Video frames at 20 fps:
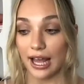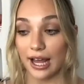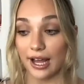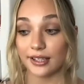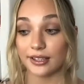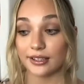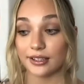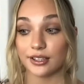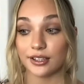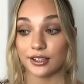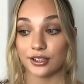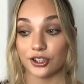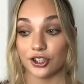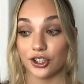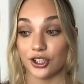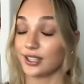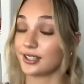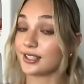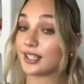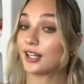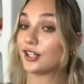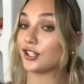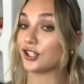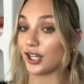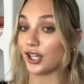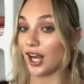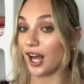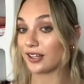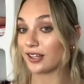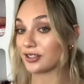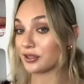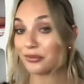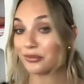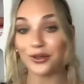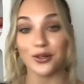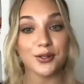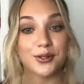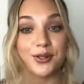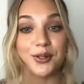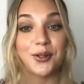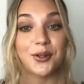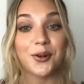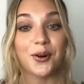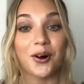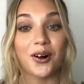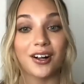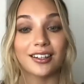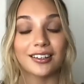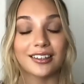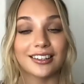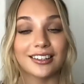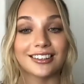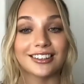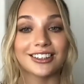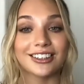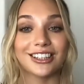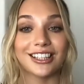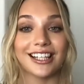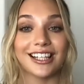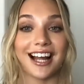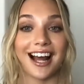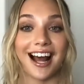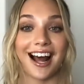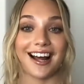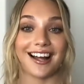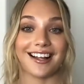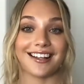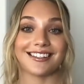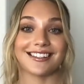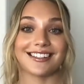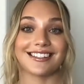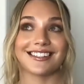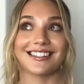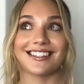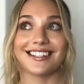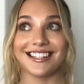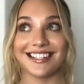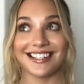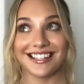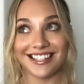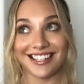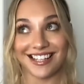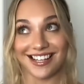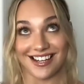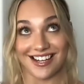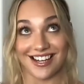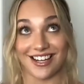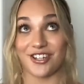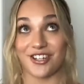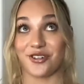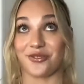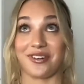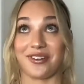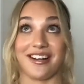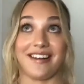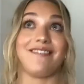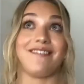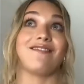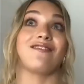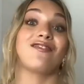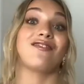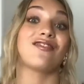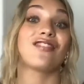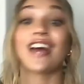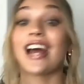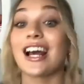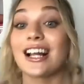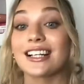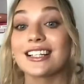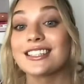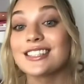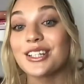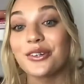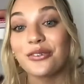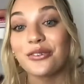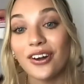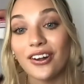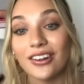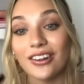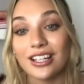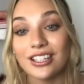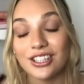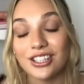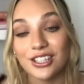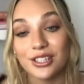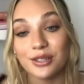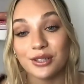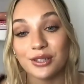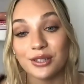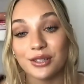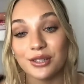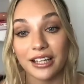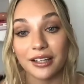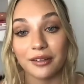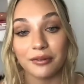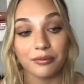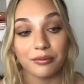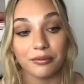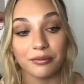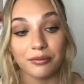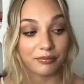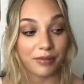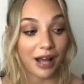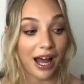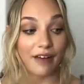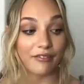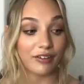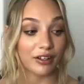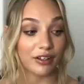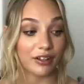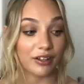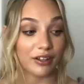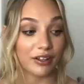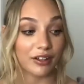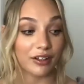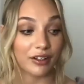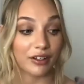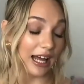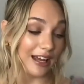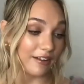And she said she has a musical. She has a dream fantasy world that she's bringing, having brought to